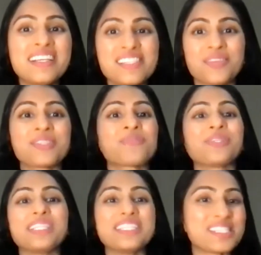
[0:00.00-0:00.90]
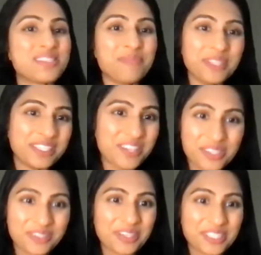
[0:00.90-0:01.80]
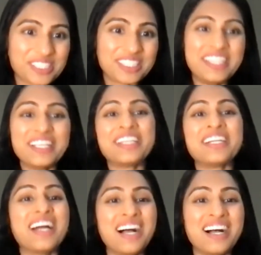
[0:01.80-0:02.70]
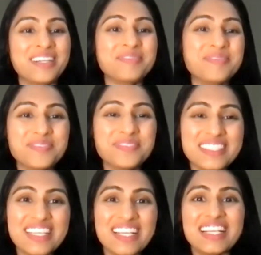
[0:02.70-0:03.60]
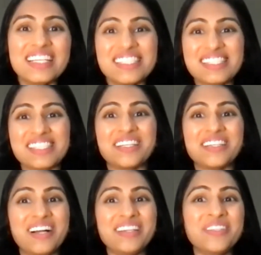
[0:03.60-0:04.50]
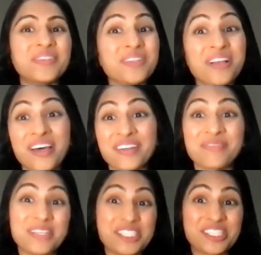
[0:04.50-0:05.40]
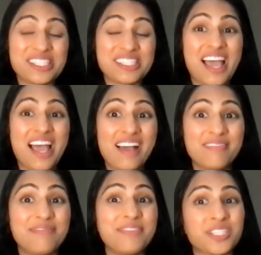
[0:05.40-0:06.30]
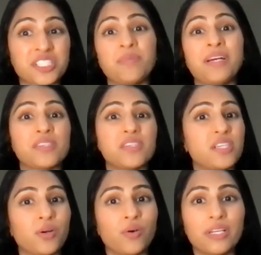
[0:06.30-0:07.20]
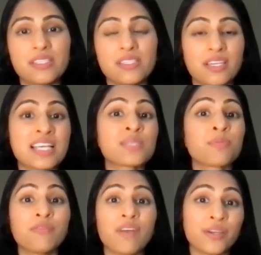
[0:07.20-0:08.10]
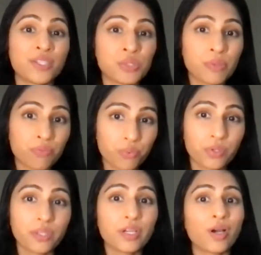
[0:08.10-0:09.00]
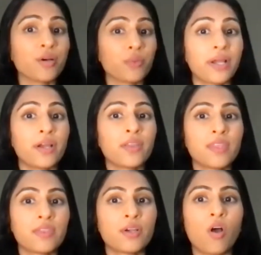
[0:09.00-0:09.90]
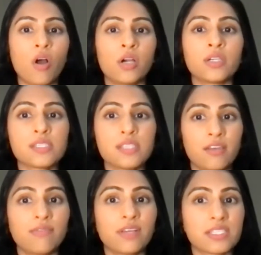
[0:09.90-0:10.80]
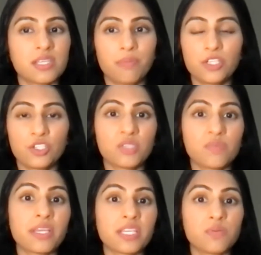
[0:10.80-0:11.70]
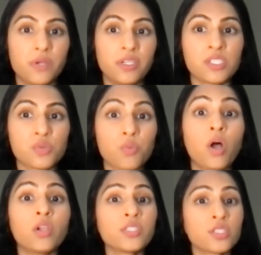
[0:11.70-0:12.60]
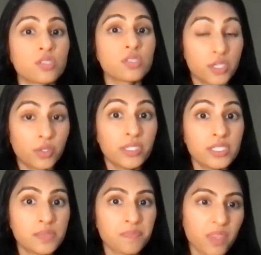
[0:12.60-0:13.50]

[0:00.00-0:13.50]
So this really is the million-dollar question here. So I know a lot of patients have fears about steroids, and as providers, we really are aware that there are side effects that patients may experience while on steroids.